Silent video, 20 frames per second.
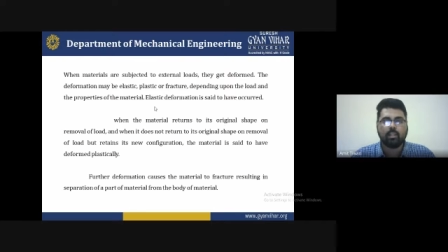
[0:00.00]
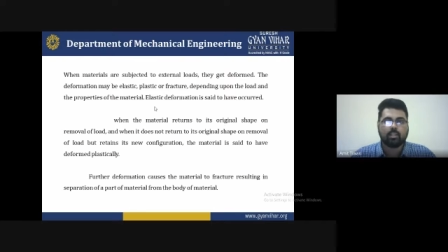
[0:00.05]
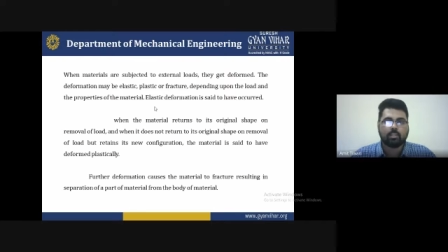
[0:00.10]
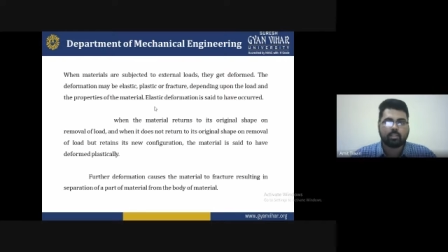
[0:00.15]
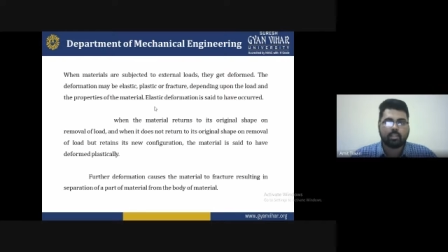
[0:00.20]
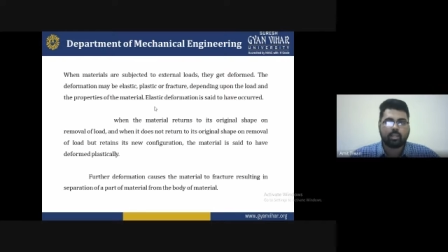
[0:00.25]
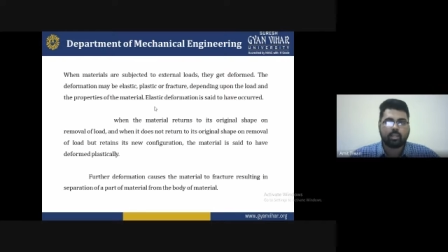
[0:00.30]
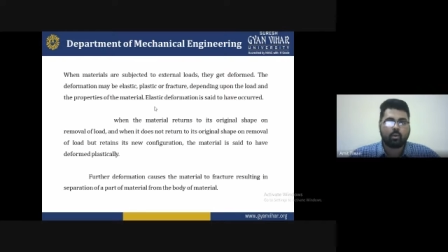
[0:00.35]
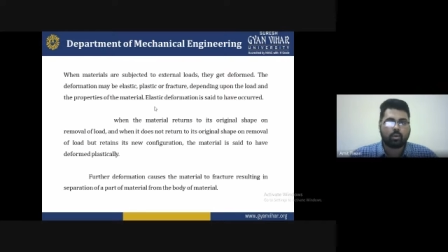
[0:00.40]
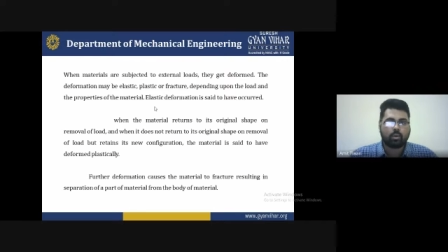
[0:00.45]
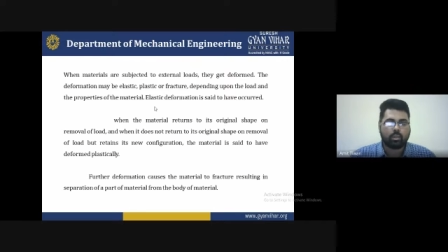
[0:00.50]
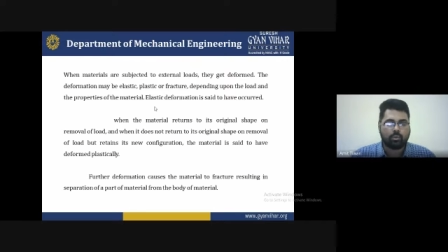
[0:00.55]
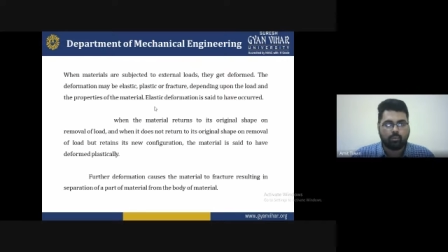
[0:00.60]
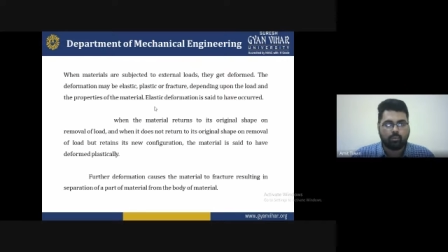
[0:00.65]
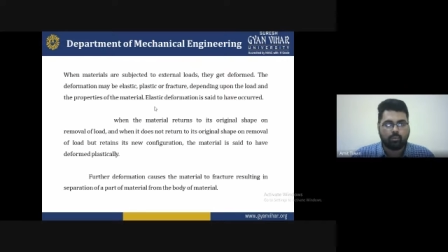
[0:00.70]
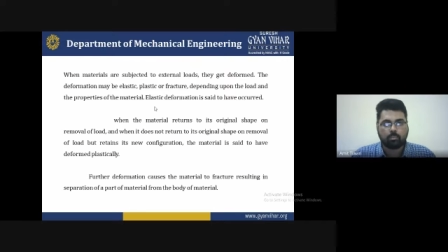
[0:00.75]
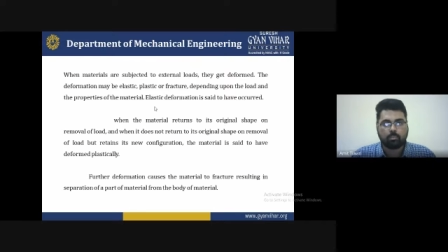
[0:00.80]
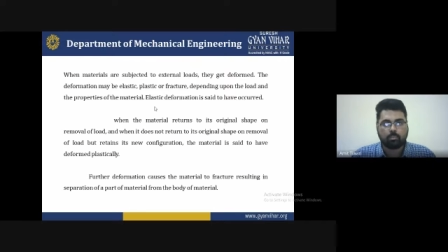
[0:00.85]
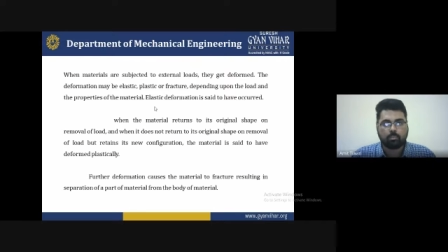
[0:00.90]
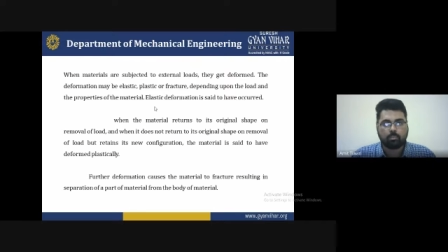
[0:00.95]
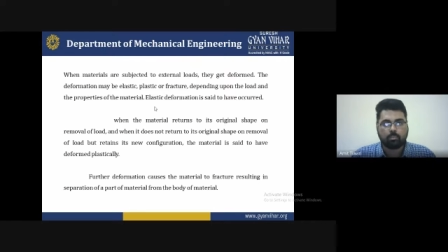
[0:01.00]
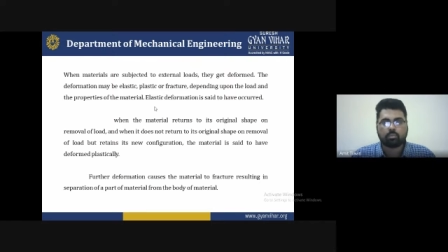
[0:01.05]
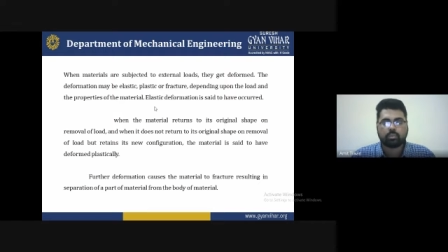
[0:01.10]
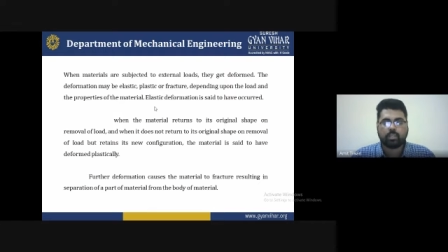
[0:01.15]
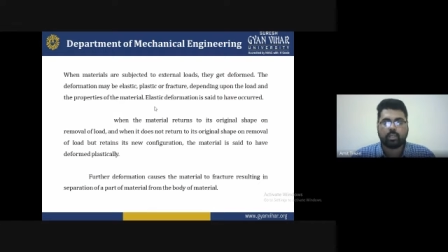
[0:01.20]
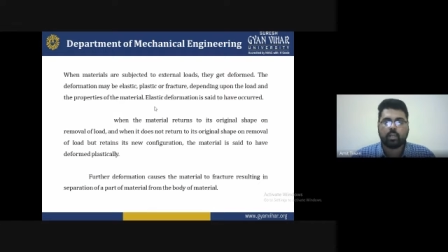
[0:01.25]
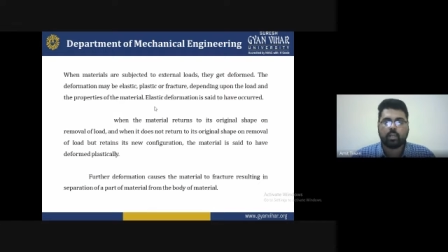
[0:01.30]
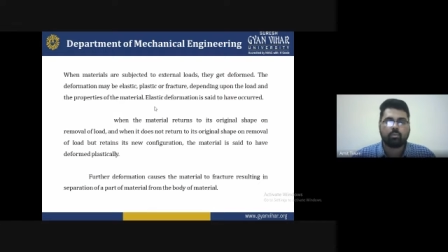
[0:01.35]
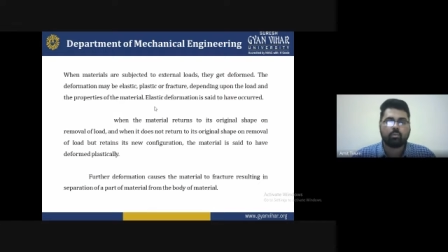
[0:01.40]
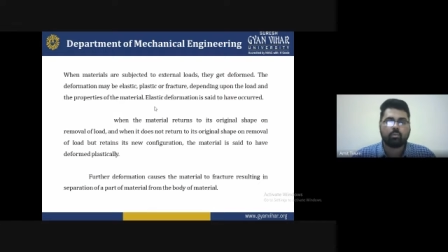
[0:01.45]
they got deformed because
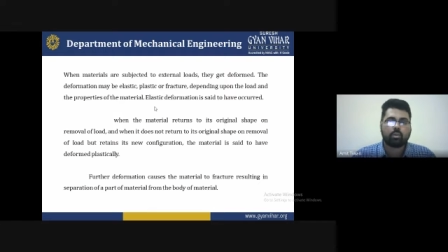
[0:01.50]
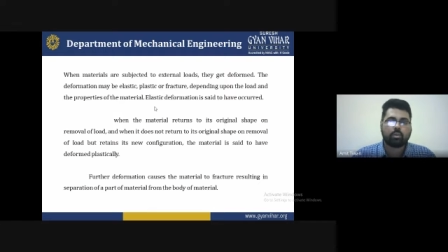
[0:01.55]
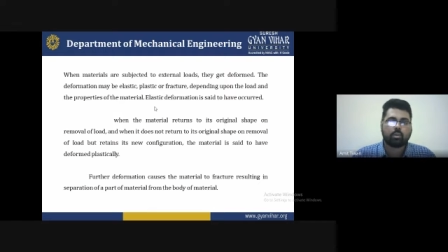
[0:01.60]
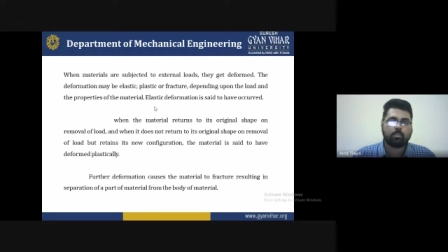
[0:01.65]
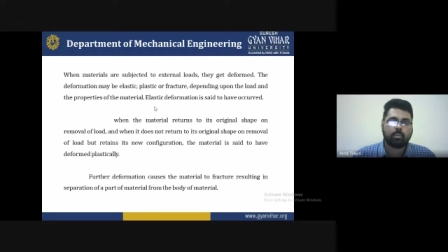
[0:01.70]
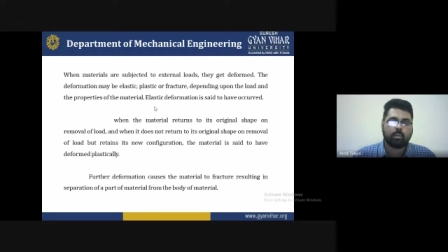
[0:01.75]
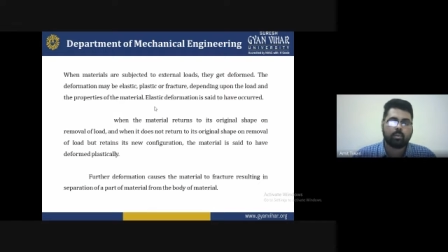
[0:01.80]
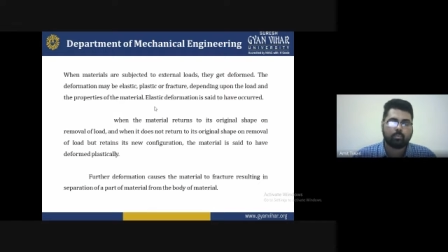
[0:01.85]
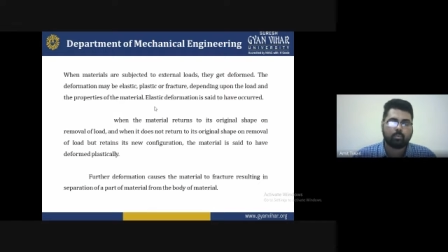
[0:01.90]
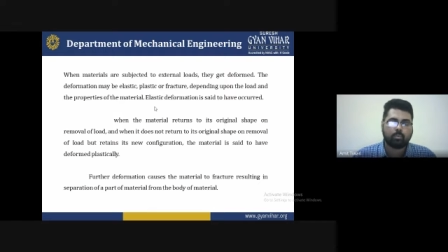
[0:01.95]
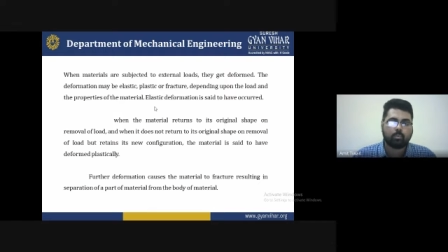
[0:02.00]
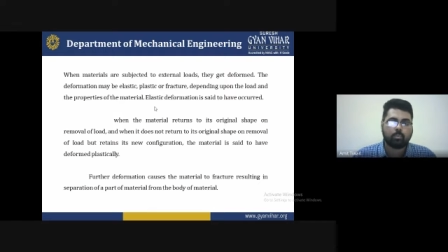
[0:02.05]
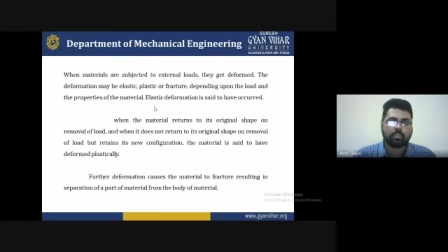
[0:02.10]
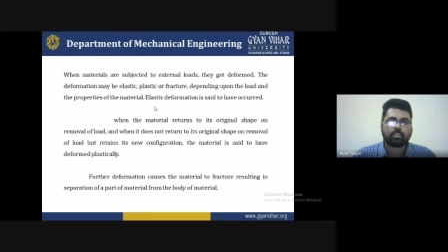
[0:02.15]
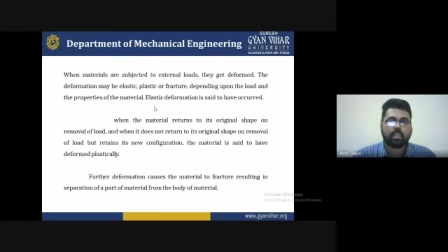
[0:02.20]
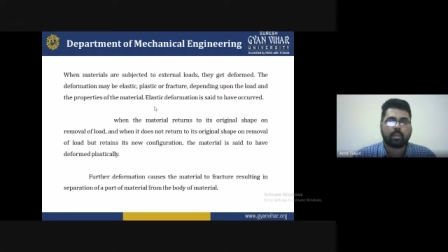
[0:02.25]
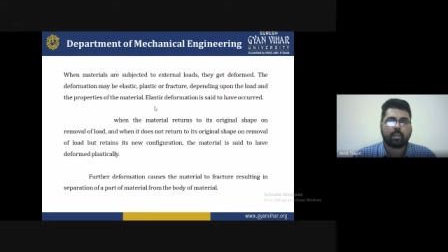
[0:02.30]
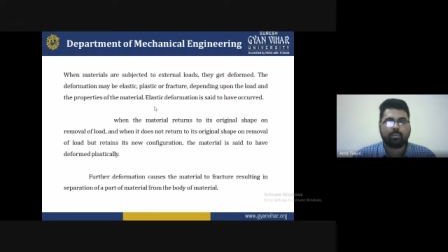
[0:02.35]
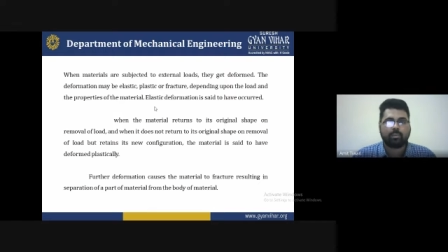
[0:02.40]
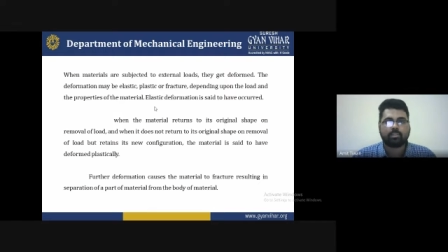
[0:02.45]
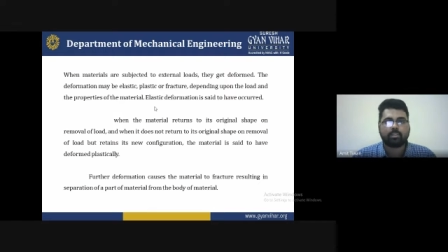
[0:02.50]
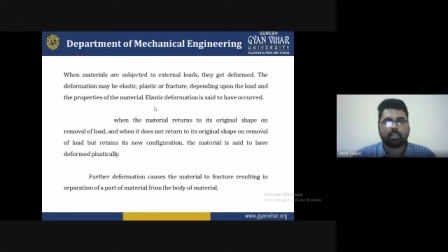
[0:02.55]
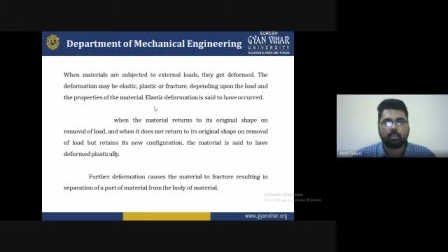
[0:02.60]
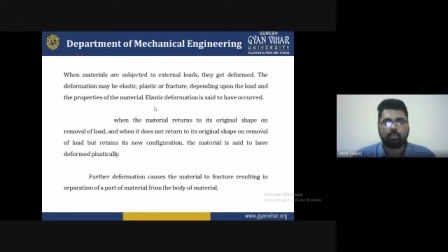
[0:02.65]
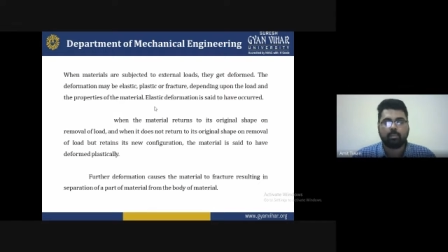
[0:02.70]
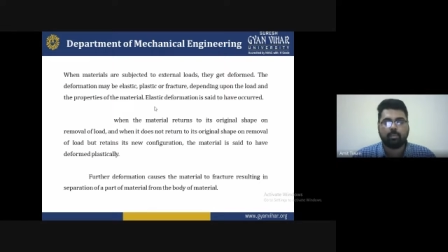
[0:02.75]
they have not too much capacity.